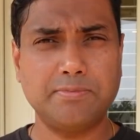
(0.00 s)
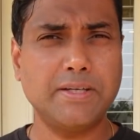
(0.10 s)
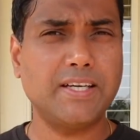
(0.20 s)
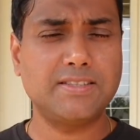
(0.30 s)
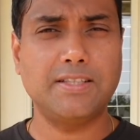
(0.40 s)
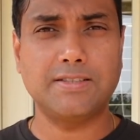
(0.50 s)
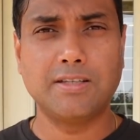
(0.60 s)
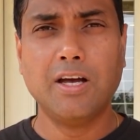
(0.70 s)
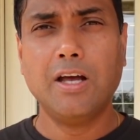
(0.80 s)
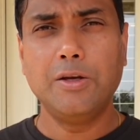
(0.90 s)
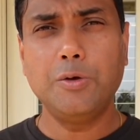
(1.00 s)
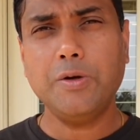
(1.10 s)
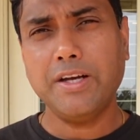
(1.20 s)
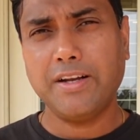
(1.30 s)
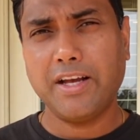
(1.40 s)
big as this, you
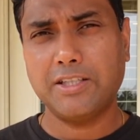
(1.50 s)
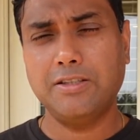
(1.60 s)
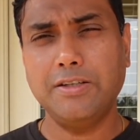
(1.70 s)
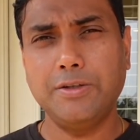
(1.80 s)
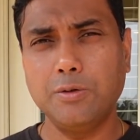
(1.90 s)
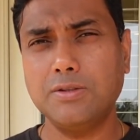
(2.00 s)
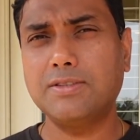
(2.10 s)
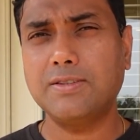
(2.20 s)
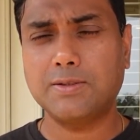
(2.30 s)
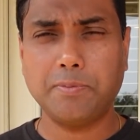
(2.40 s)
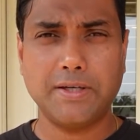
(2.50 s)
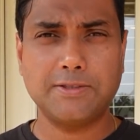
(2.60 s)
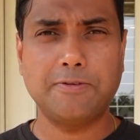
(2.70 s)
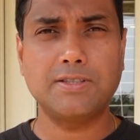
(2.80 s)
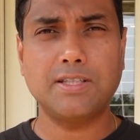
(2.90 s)
can actually use this
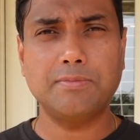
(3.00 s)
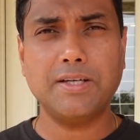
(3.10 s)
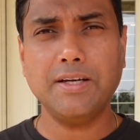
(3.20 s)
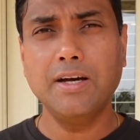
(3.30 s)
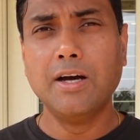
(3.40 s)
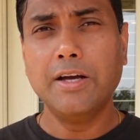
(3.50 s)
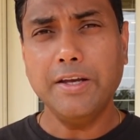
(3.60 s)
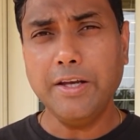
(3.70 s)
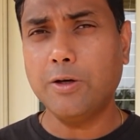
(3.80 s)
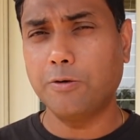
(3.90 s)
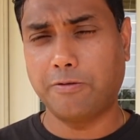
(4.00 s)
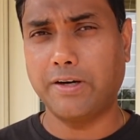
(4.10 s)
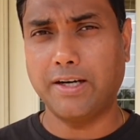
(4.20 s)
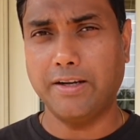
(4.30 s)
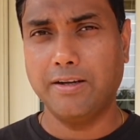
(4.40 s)
space for something
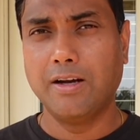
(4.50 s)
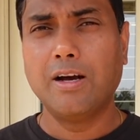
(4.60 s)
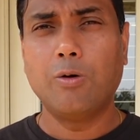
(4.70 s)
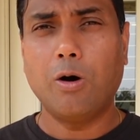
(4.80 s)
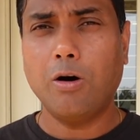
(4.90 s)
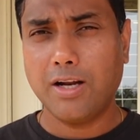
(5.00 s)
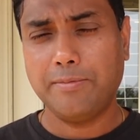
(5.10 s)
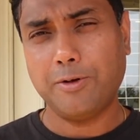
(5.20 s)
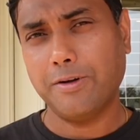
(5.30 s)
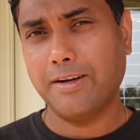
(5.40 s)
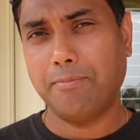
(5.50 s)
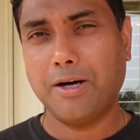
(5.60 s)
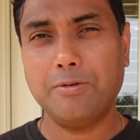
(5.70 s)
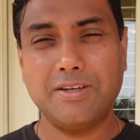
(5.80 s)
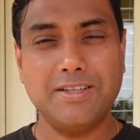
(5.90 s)
eco-friendly. All I'm talking
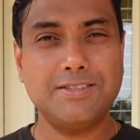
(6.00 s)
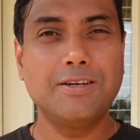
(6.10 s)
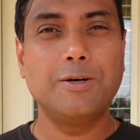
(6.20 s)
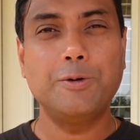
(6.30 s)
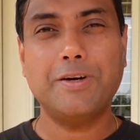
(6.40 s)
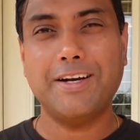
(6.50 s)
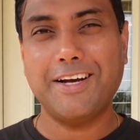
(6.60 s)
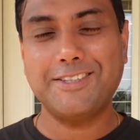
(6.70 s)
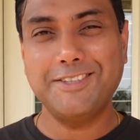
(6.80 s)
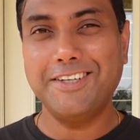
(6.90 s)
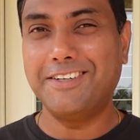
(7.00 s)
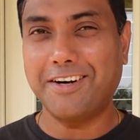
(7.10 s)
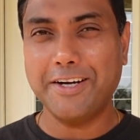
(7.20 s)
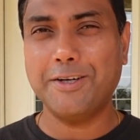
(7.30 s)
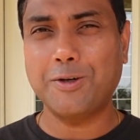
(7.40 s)
about is you can actually
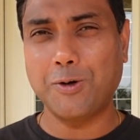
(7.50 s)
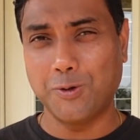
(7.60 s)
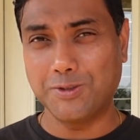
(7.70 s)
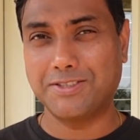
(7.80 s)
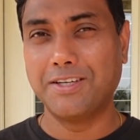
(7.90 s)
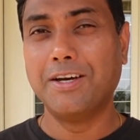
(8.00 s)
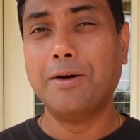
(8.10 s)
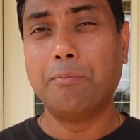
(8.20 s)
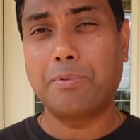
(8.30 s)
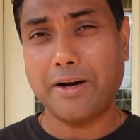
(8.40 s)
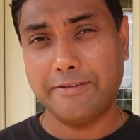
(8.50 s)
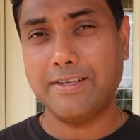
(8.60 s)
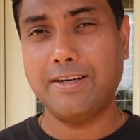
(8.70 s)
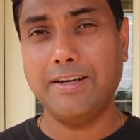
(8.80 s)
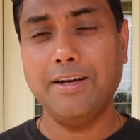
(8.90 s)
dry your clothes
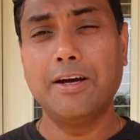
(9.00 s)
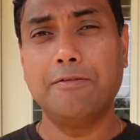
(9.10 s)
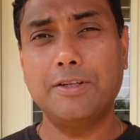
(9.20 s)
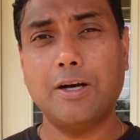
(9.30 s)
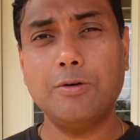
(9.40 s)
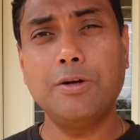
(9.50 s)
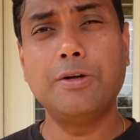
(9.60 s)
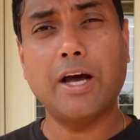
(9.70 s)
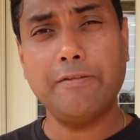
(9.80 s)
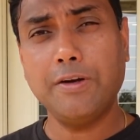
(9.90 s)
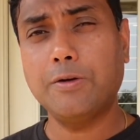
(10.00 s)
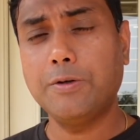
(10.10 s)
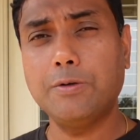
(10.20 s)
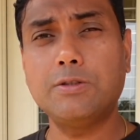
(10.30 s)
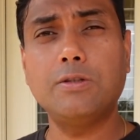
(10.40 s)
privately without having to
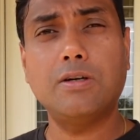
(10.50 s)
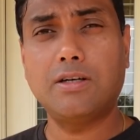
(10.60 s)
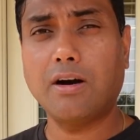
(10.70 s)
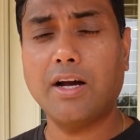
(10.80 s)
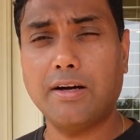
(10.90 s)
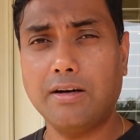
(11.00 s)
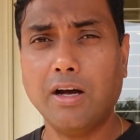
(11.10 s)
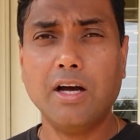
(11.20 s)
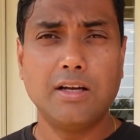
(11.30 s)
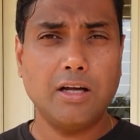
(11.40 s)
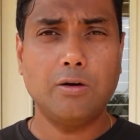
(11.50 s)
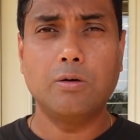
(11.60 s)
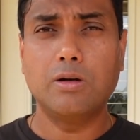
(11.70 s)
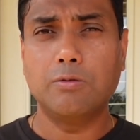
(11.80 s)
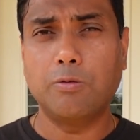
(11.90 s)
use your dryer.
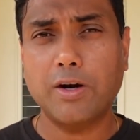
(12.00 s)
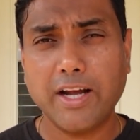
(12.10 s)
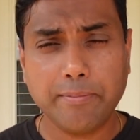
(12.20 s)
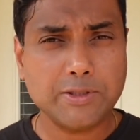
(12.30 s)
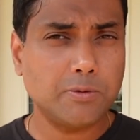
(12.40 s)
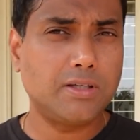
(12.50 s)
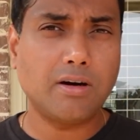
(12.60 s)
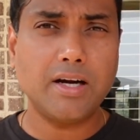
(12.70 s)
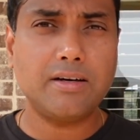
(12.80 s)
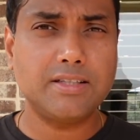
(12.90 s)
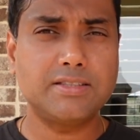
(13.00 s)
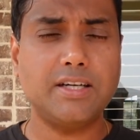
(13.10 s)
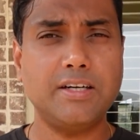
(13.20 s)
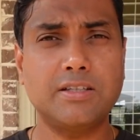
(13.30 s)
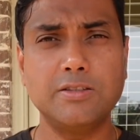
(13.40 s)
Now, what happens with dryer is
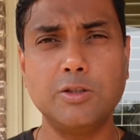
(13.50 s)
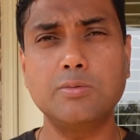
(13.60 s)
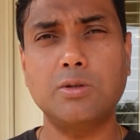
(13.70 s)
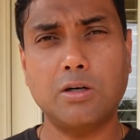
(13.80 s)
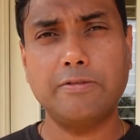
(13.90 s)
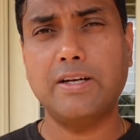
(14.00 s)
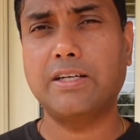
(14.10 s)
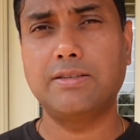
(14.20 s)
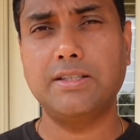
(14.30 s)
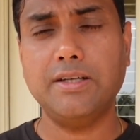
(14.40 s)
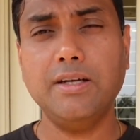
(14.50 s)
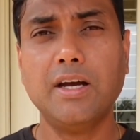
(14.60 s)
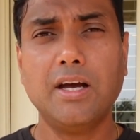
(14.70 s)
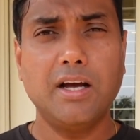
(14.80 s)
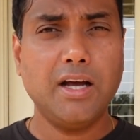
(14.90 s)
that it consumes a lot of electricity,
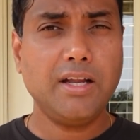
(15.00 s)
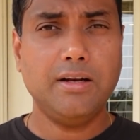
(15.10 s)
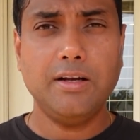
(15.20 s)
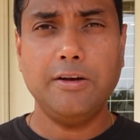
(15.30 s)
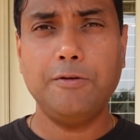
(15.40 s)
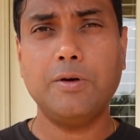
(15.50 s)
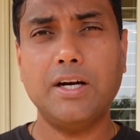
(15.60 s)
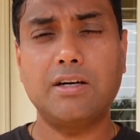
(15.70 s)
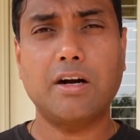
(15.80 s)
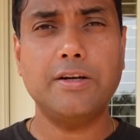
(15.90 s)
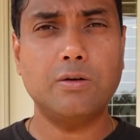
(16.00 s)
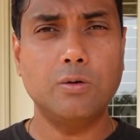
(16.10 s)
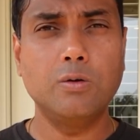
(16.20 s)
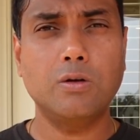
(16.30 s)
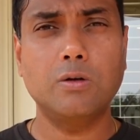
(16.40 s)
and if you can dry your
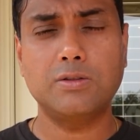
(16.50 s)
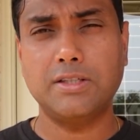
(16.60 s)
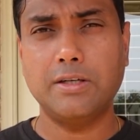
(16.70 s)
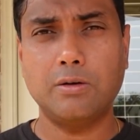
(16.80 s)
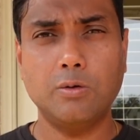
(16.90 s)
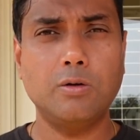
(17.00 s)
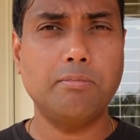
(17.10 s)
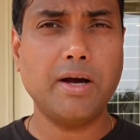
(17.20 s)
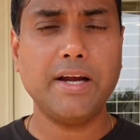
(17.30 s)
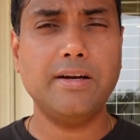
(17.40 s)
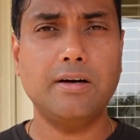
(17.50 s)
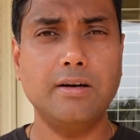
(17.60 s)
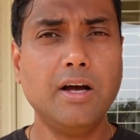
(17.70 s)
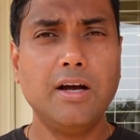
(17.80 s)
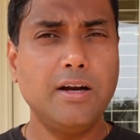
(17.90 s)
own clothes in your own
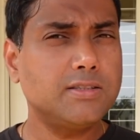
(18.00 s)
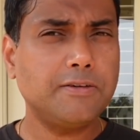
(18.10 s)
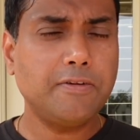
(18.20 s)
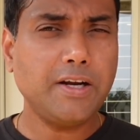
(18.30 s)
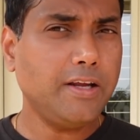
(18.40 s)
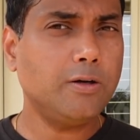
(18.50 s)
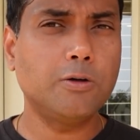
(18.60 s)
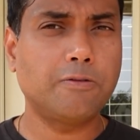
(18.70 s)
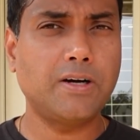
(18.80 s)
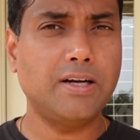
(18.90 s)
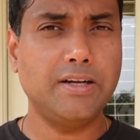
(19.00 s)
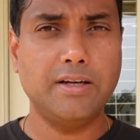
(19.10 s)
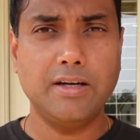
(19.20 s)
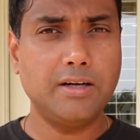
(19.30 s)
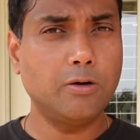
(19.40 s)
backyard, it is a very eco-friendly.
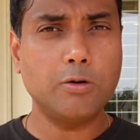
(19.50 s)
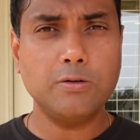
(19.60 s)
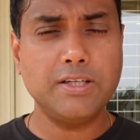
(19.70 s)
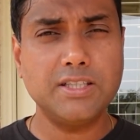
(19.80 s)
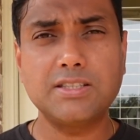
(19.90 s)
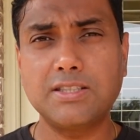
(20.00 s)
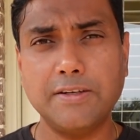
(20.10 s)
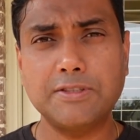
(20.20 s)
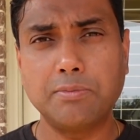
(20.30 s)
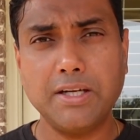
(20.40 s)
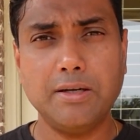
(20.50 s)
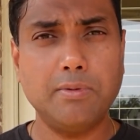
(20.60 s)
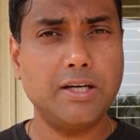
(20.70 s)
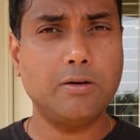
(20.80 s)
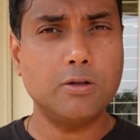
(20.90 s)
It not only just saves money,
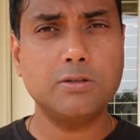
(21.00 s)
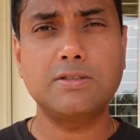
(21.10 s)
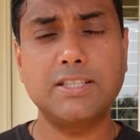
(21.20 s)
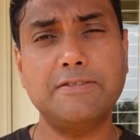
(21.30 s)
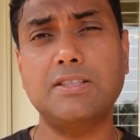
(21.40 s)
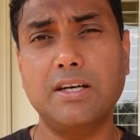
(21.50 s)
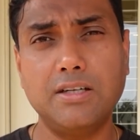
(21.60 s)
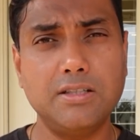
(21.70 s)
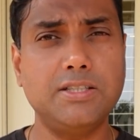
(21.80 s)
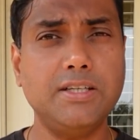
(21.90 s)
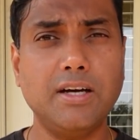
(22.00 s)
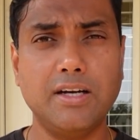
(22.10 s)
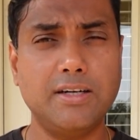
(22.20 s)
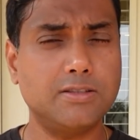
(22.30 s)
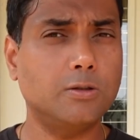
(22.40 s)
but it also saves energy
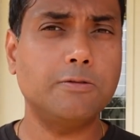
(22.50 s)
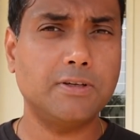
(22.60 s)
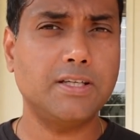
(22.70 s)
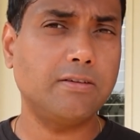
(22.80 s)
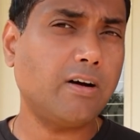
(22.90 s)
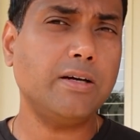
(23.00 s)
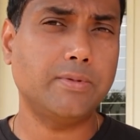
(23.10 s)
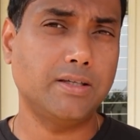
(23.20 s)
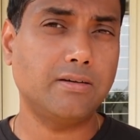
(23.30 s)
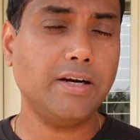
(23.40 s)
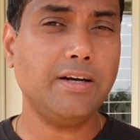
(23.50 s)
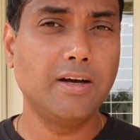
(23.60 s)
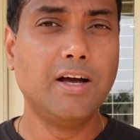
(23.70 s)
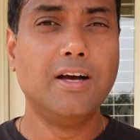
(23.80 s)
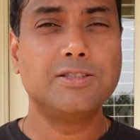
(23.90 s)
and it is good for the environment, right?
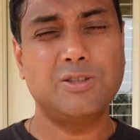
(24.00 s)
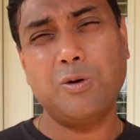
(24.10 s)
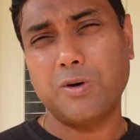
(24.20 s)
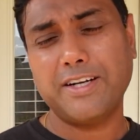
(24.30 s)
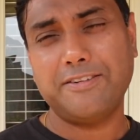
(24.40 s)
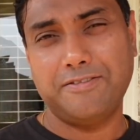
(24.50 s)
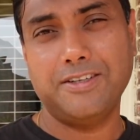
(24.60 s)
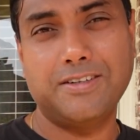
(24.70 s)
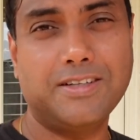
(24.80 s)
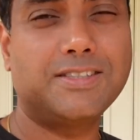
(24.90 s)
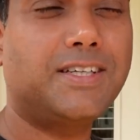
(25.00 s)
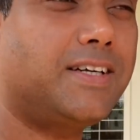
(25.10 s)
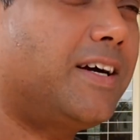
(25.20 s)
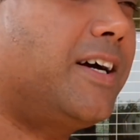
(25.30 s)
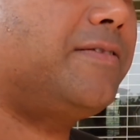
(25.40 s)
So now what I have done is that
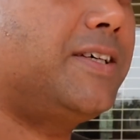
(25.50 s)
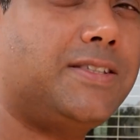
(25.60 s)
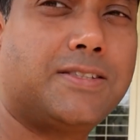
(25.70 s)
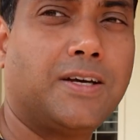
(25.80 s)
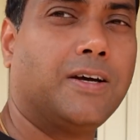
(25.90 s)
I have this